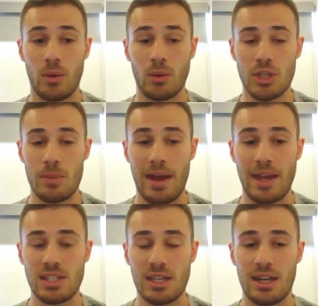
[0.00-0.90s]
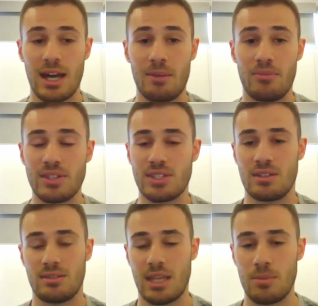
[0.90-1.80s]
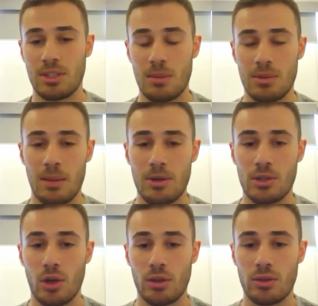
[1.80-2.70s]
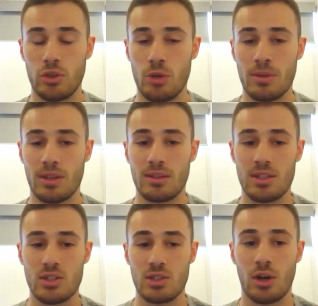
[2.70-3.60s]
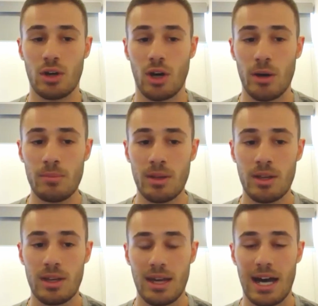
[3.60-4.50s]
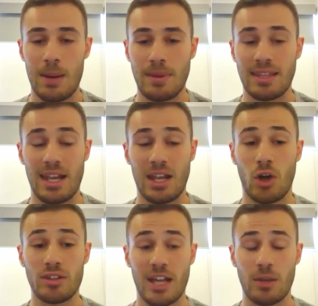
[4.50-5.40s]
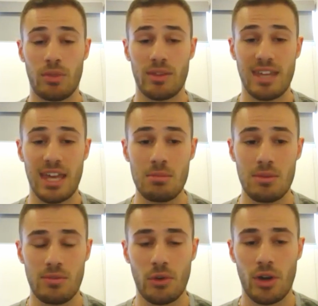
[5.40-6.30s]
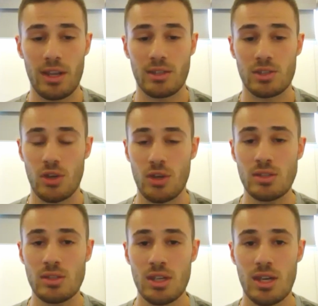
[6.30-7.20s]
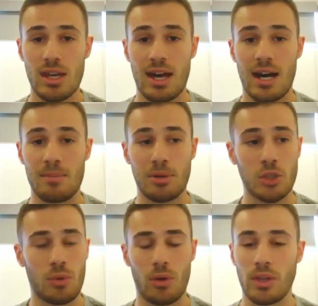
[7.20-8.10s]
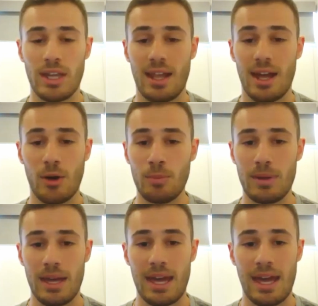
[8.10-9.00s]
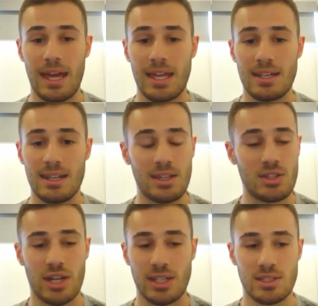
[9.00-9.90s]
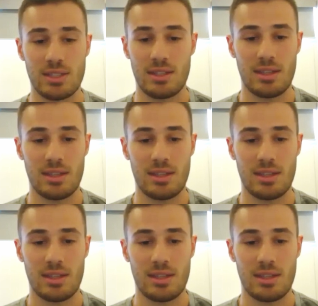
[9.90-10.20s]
They're also amazing. Um, visit www.humancondition.com and get in contact with the team if you've got any concerns. Uh, because we're all here to help. And it just